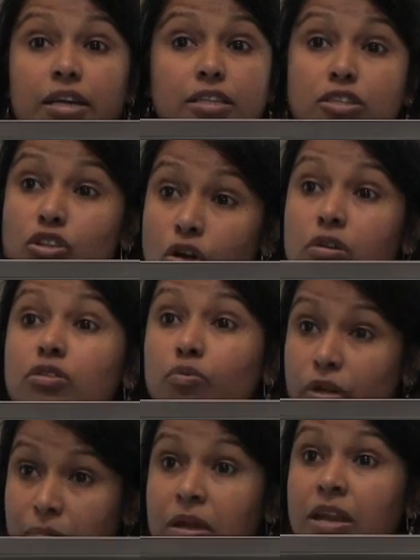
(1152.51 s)
it's not
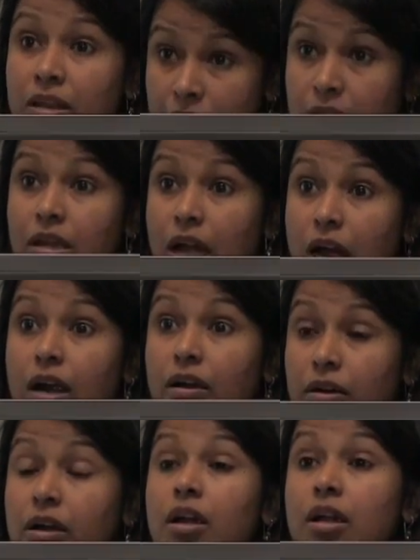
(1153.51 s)
women
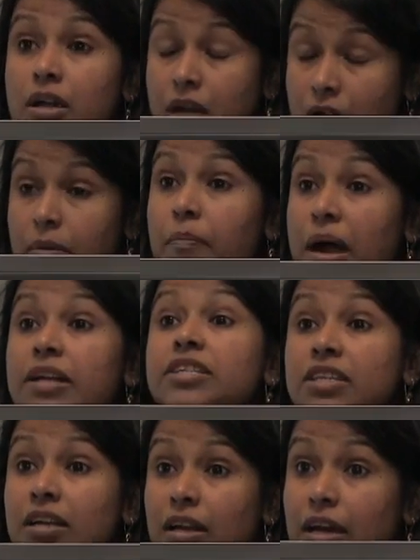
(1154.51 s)
are
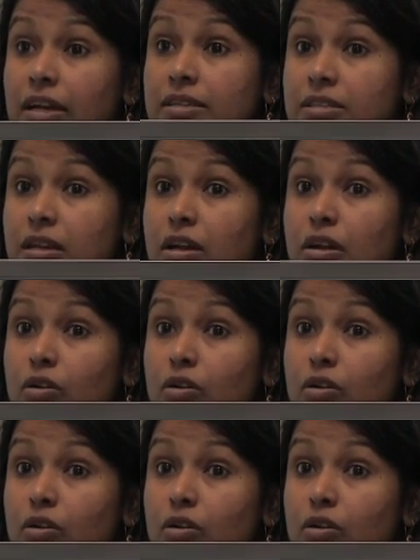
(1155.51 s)
marginalized.